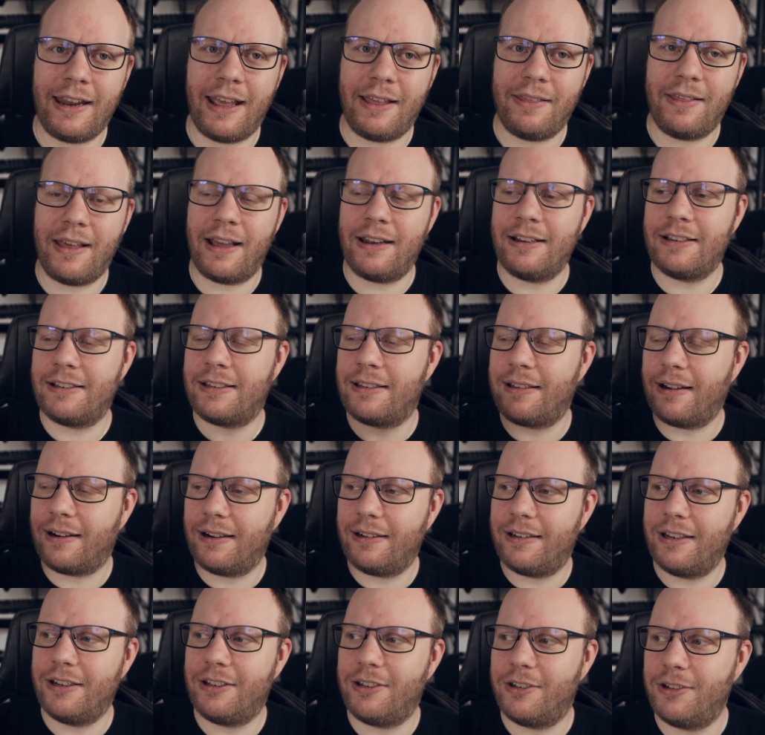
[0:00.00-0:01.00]
and then it
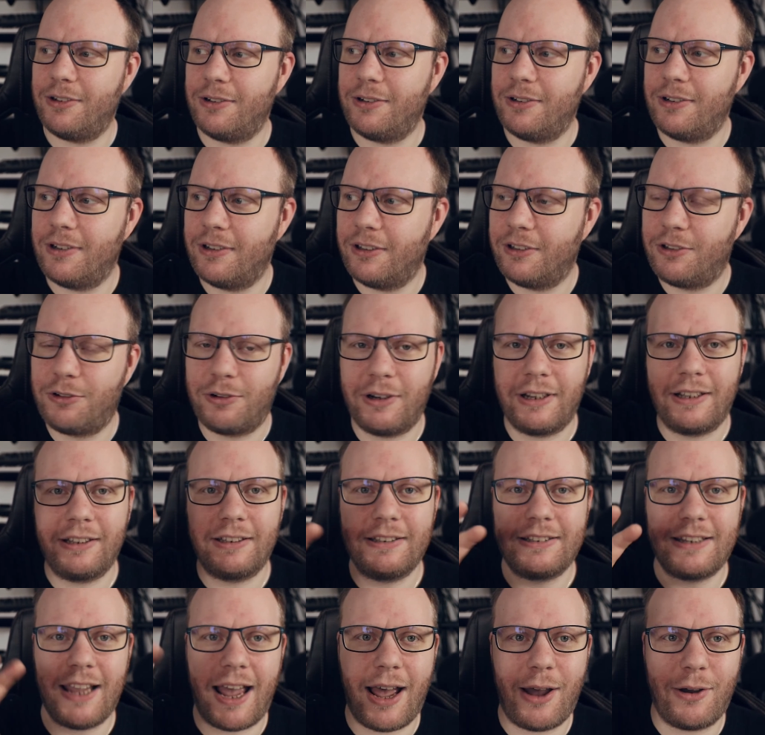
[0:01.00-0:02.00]
started to
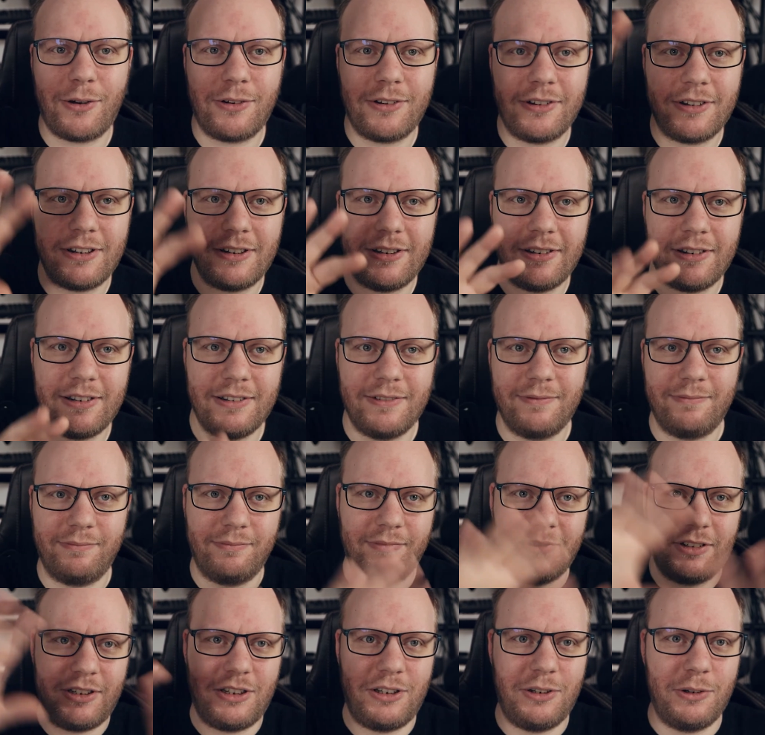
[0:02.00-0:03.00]
trickle
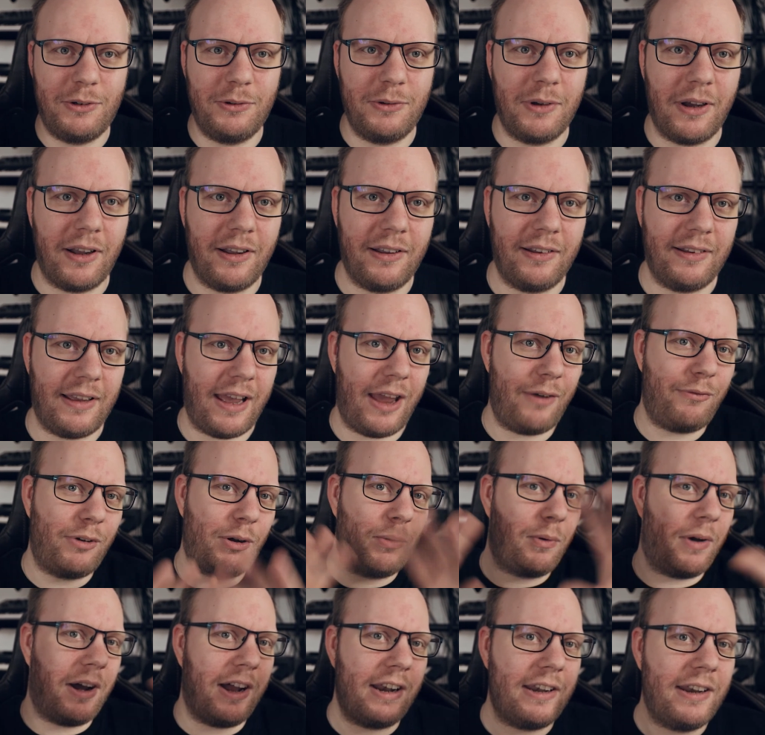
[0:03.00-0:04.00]
down to
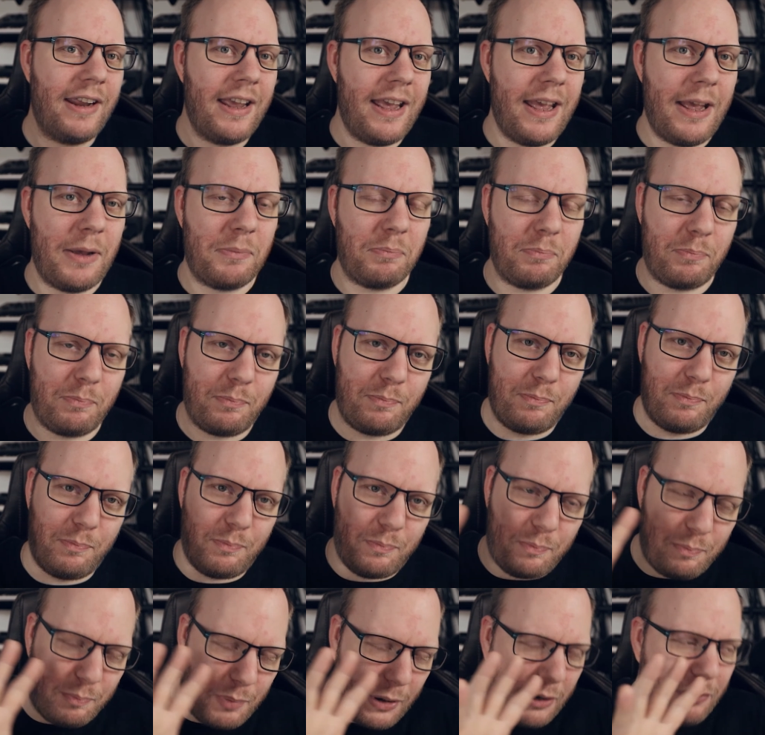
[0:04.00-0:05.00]
everyone,
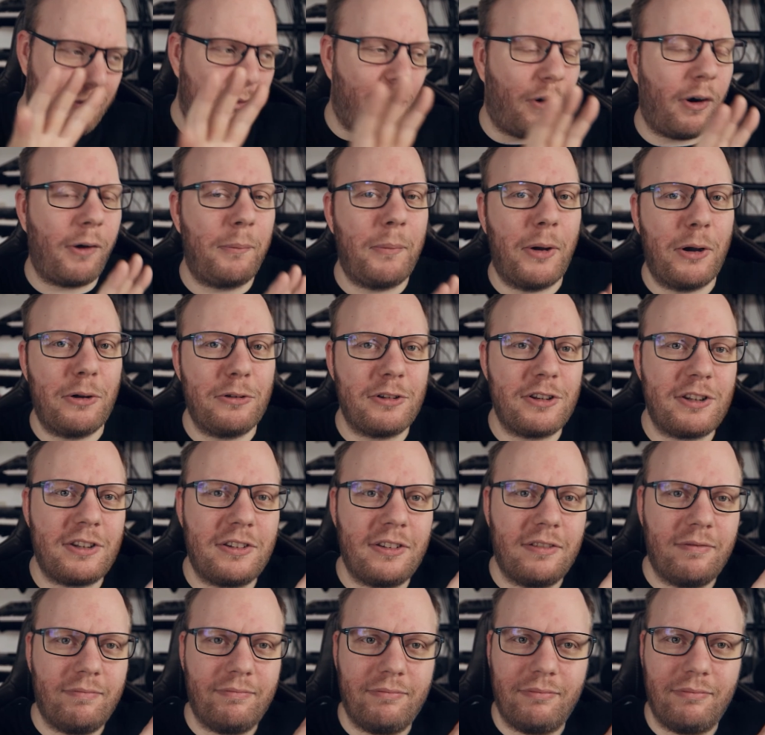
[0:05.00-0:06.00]
but foremost